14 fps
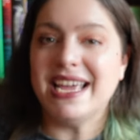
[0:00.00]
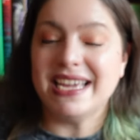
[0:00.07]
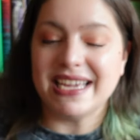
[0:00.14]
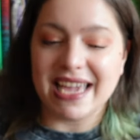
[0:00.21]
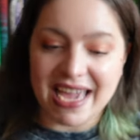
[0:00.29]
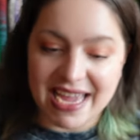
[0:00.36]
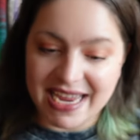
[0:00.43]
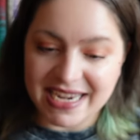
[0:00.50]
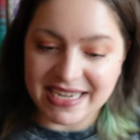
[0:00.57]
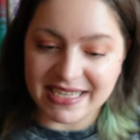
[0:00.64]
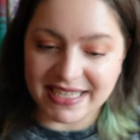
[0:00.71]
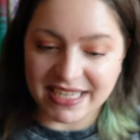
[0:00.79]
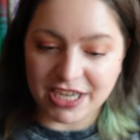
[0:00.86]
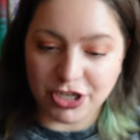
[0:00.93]
Cain
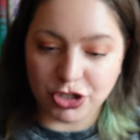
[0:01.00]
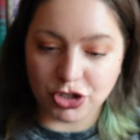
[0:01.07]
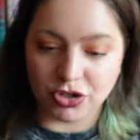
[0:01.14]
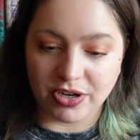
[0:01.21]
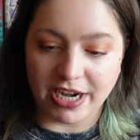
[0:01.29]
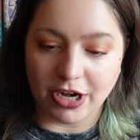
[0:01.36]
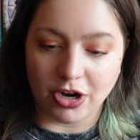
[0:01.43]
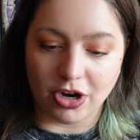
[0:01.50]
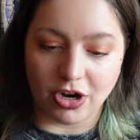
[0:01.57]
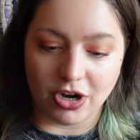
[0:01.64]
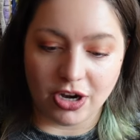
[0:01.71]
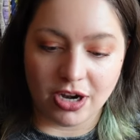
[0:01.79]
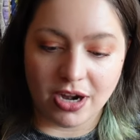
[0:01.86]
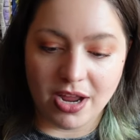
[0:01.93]
is injuring
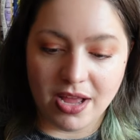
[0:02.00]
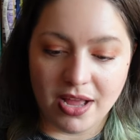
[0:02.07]
her